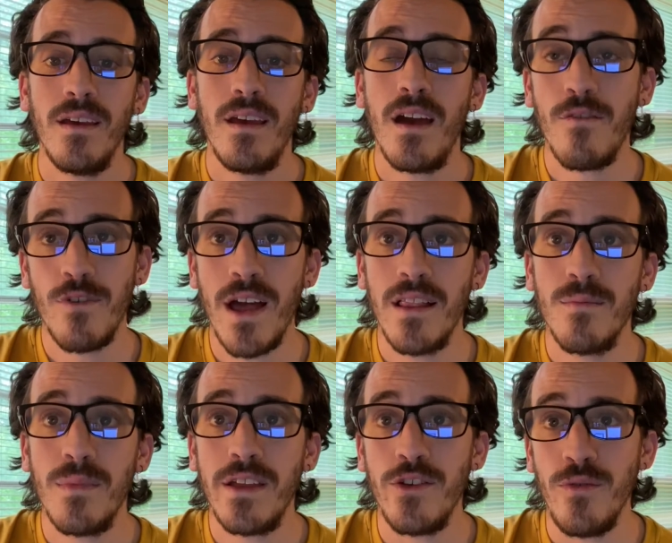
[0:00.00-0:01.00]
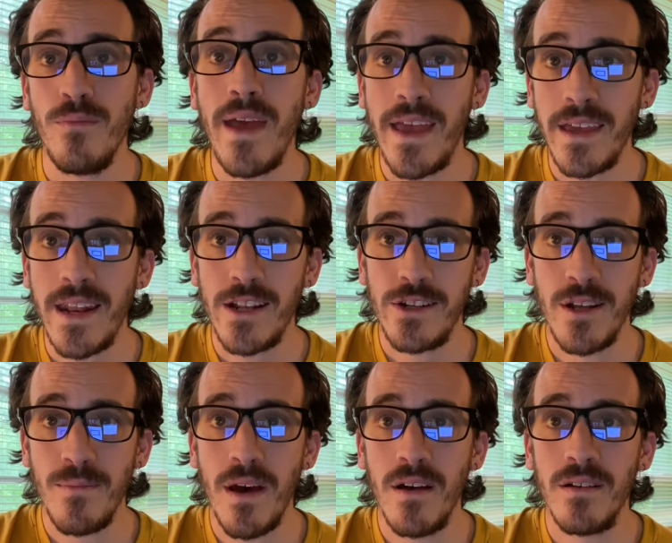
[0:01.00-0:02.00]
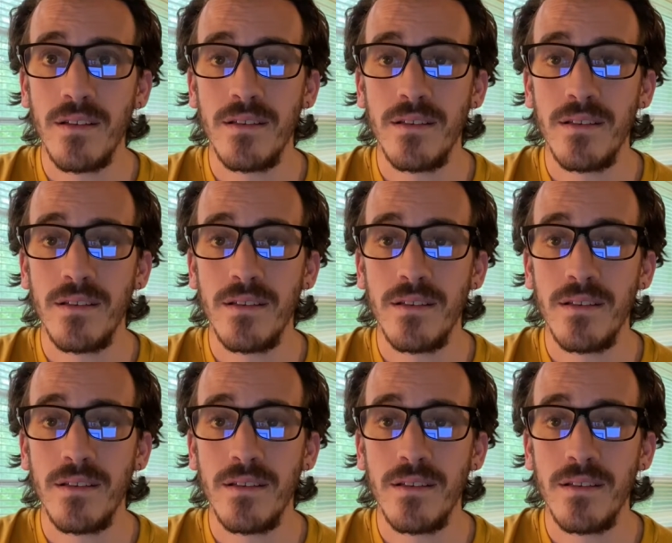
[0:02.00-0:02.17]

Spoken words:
Every element you make in HTML,